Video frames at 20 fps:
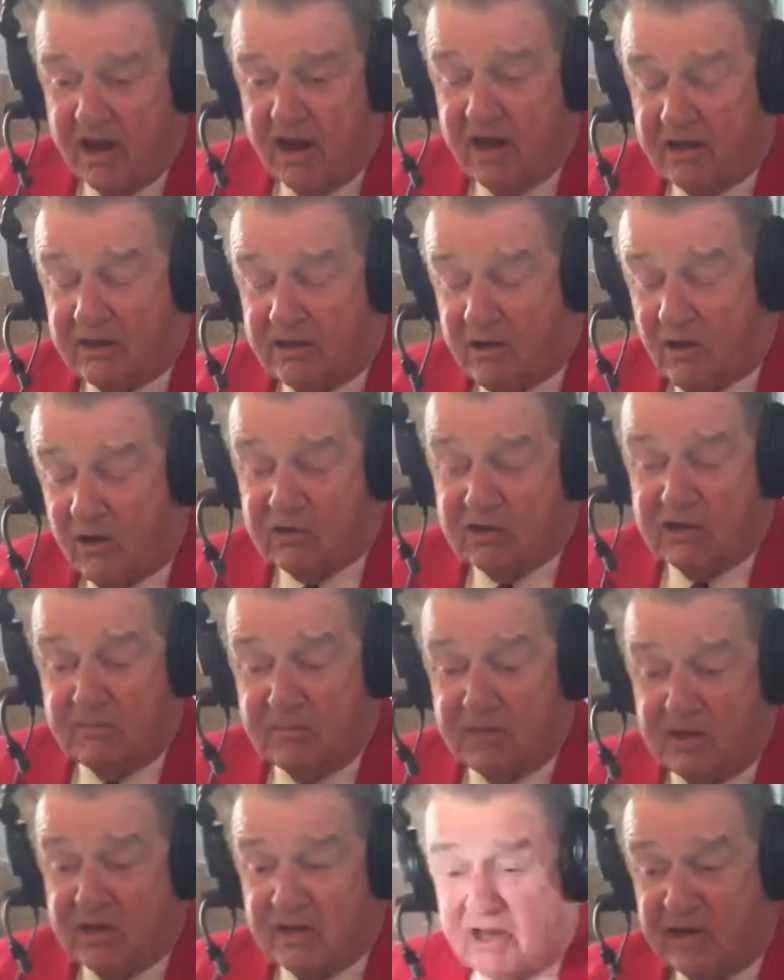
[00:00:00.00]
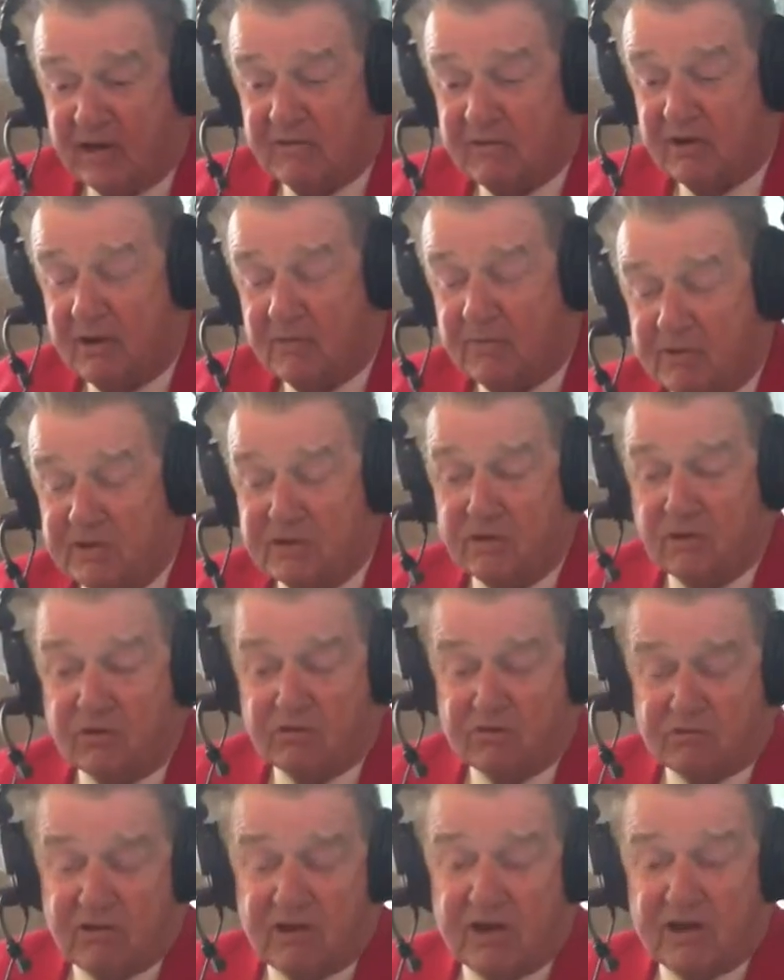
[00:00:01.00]
and talked him into giving up his no
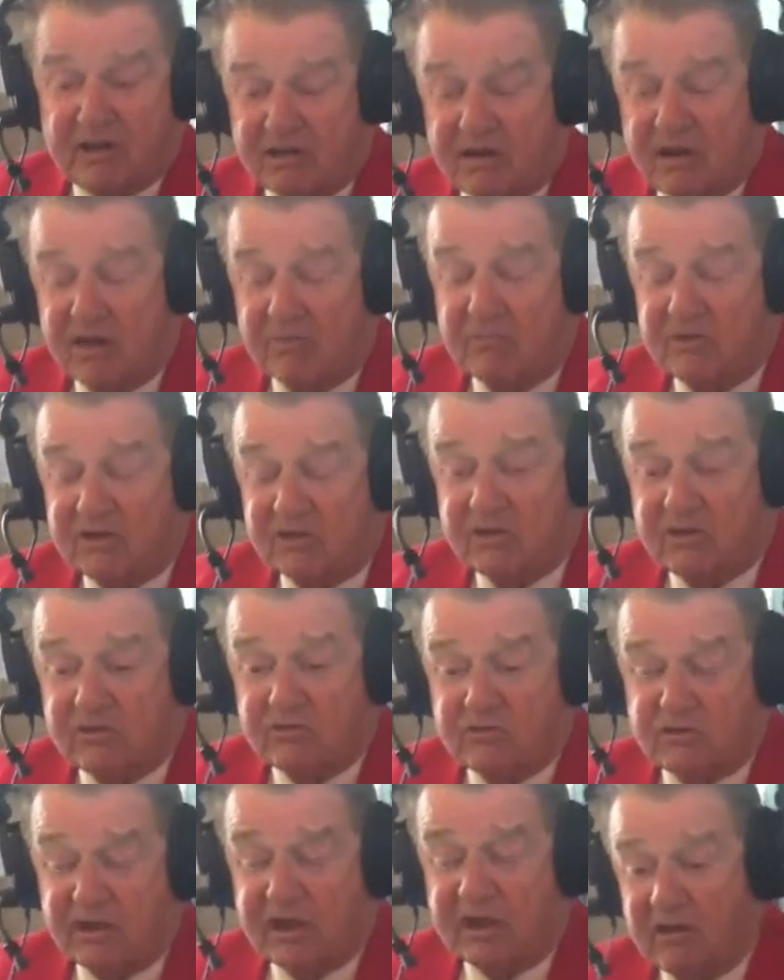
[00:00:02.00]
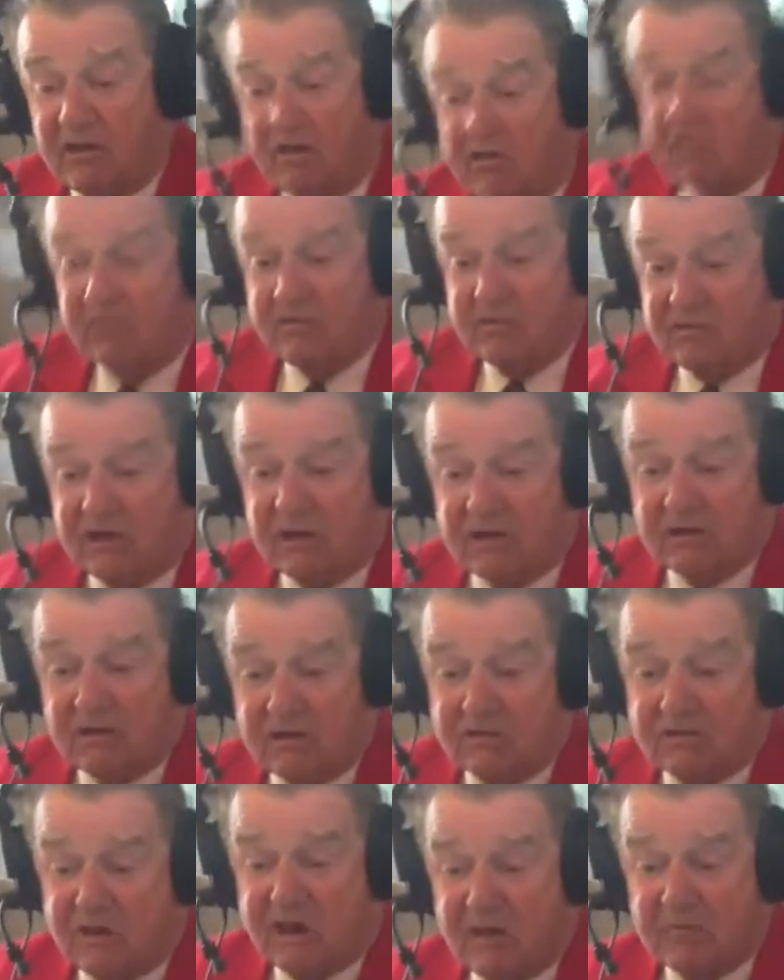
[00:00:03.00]
trade and coming to St. Louis
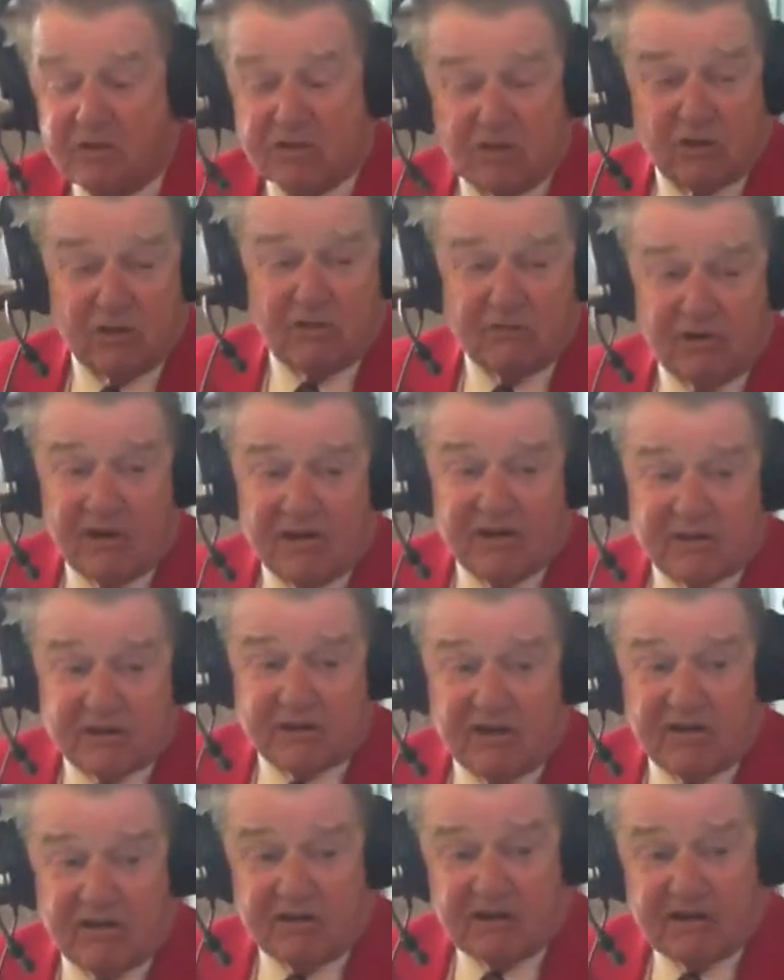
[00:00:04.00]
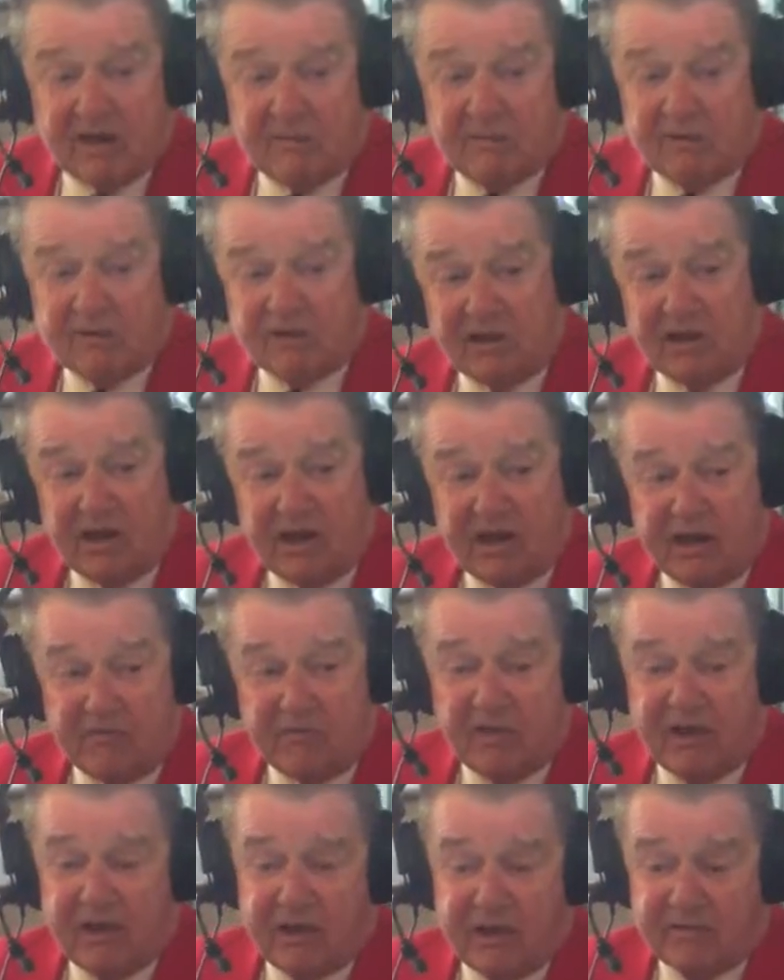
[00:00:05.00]
because I was going to really scare Templeton
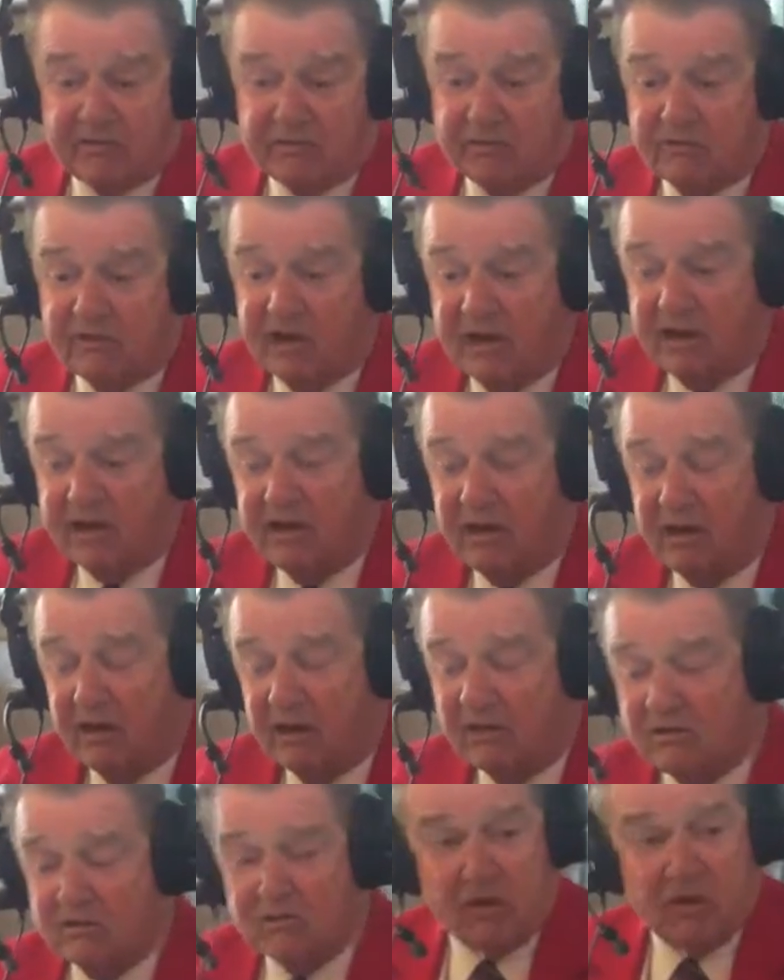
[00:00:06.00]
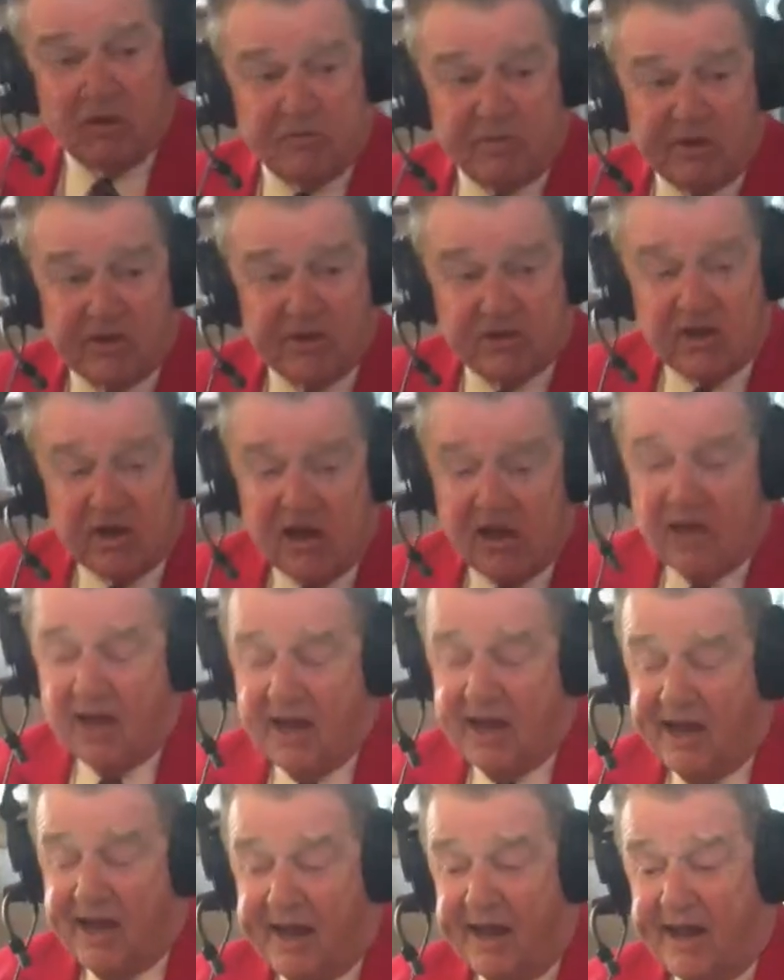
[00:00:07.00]
anyway after we had the skirmish.
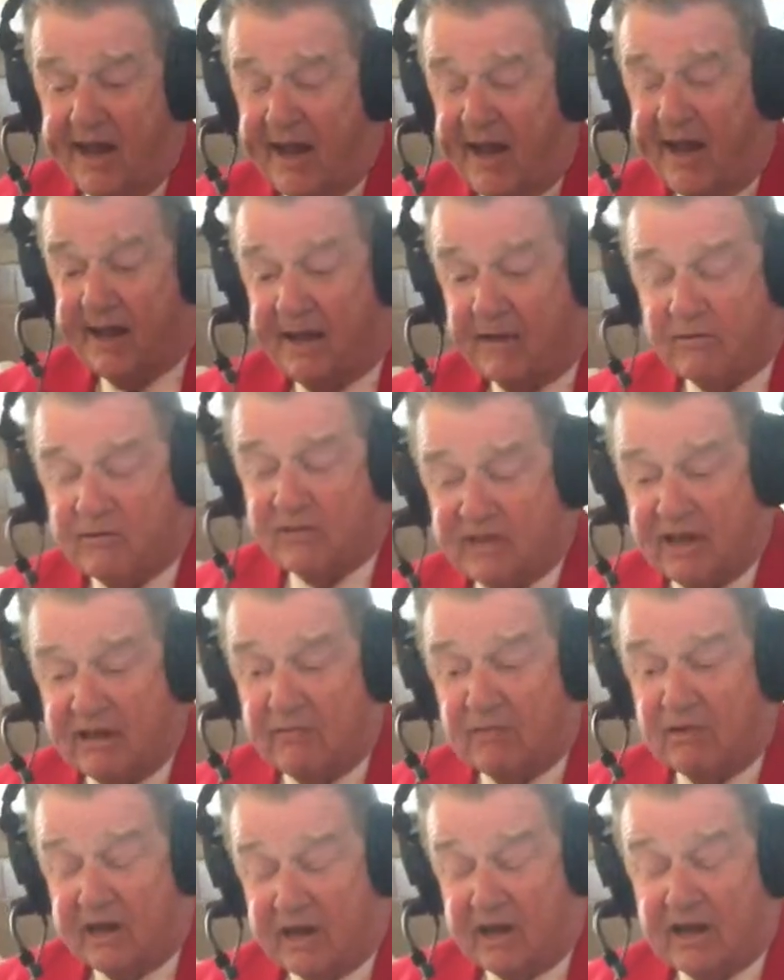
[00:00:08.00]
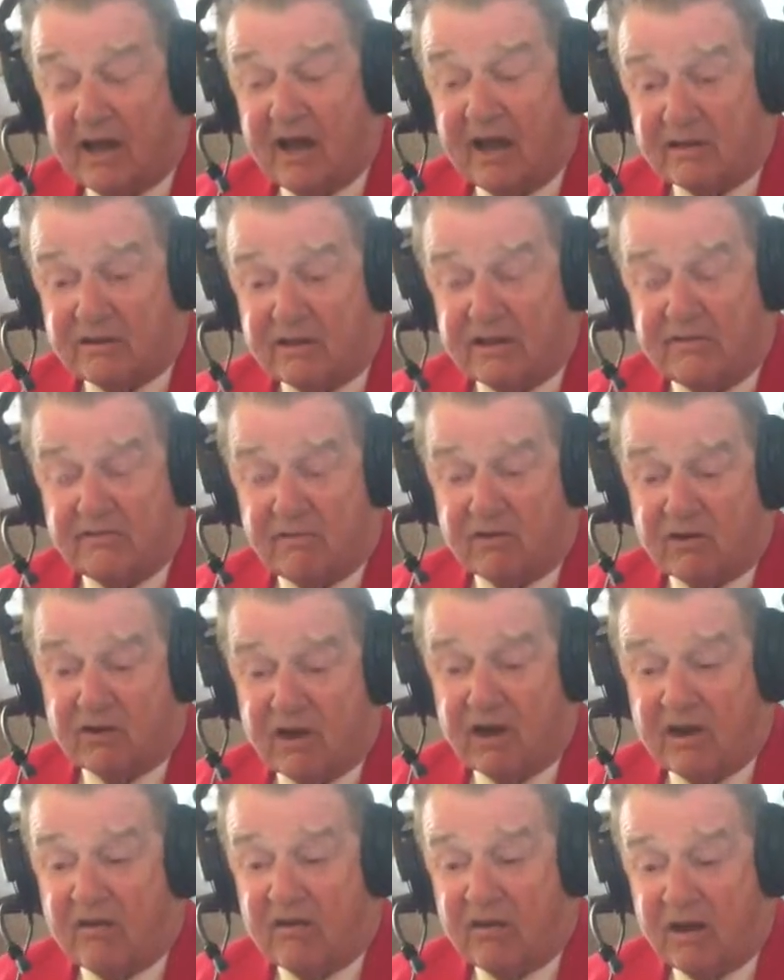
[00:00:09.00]
And I was able to get Ozzy for
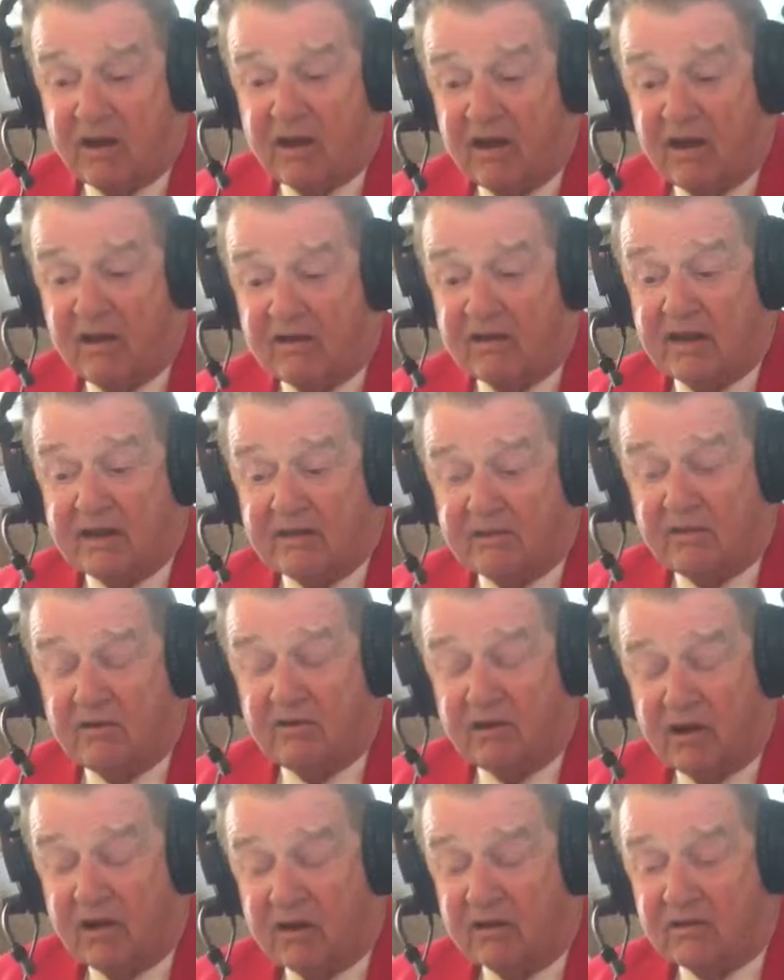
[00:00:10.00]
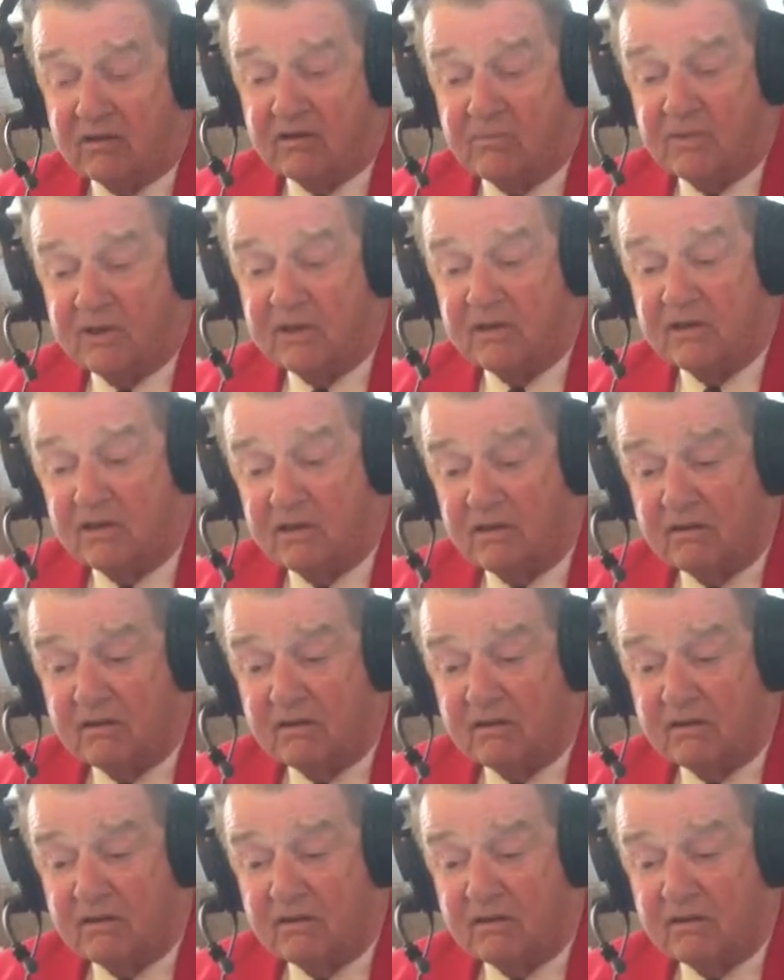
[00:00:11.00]
Gary, and that turned out to be